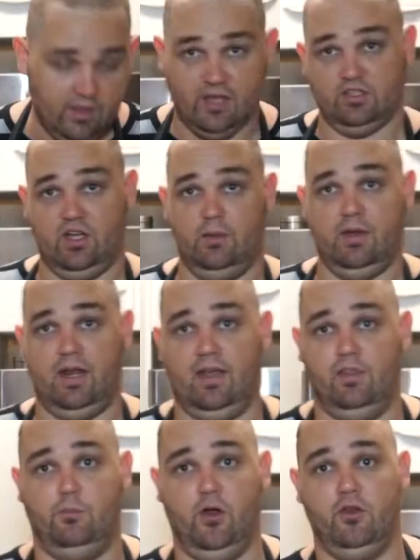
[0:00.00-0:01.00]
Okay, so now I'm going to add
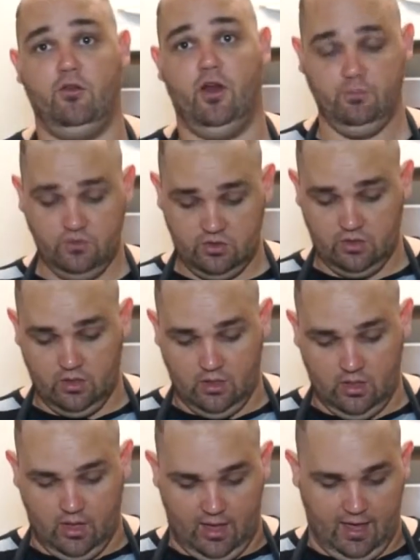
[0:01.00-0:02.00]
the breadcrumbs,
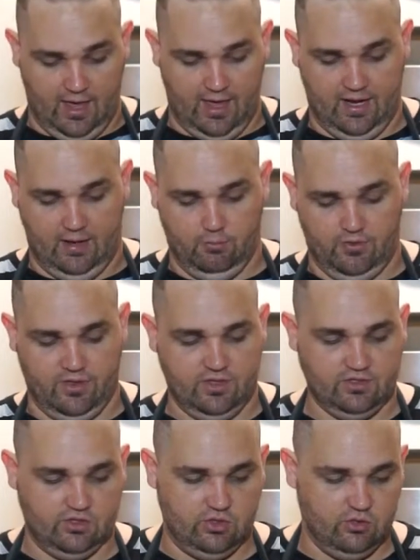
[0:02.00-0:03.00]
and what
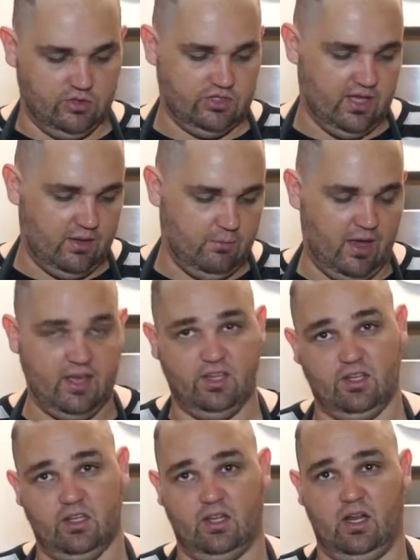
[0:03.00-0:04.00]
these do is they
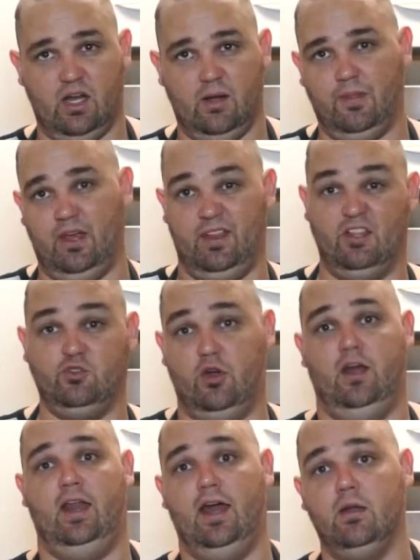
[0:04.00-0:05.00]
make it they
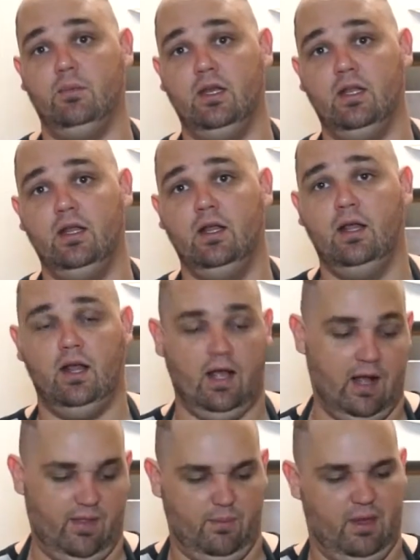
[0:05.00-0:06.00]
dry it out a bit.
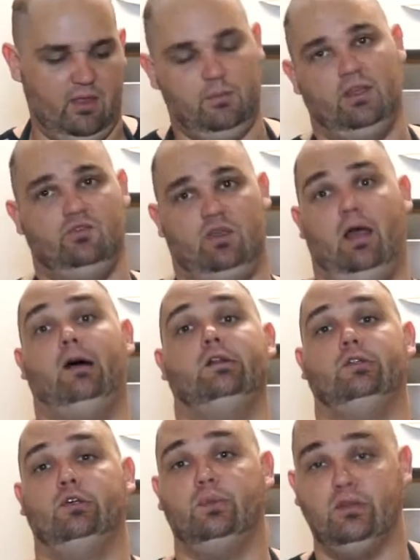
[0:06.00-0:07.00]
They make the mix go a
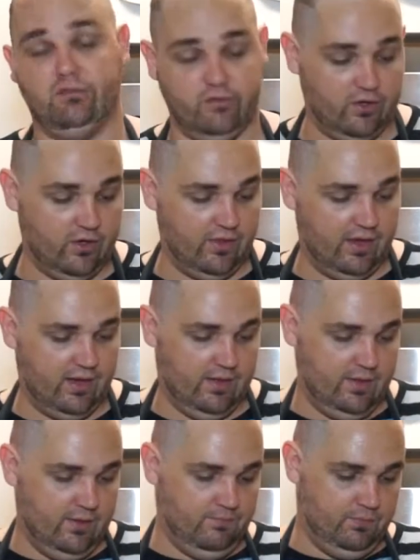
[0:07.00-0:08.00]
little bit further,
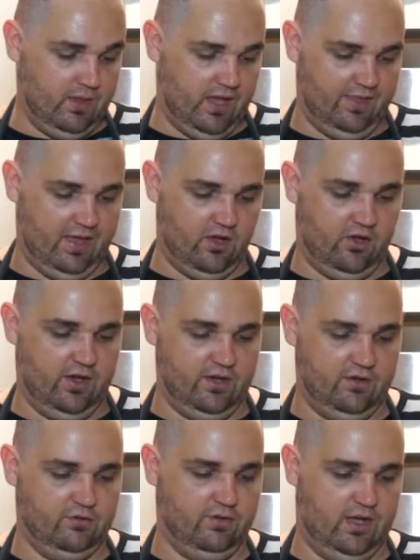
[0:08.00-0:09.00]
and they kind
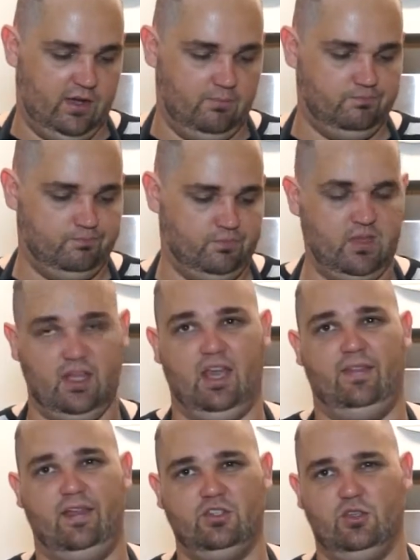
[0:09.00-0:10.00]
of
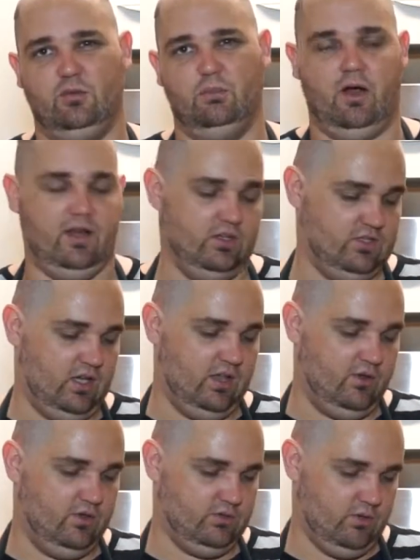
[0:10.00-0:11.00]
again, they sort of bind it
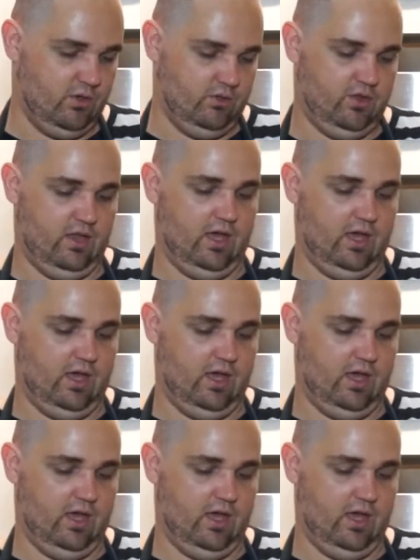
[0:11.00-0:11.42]
together as well with the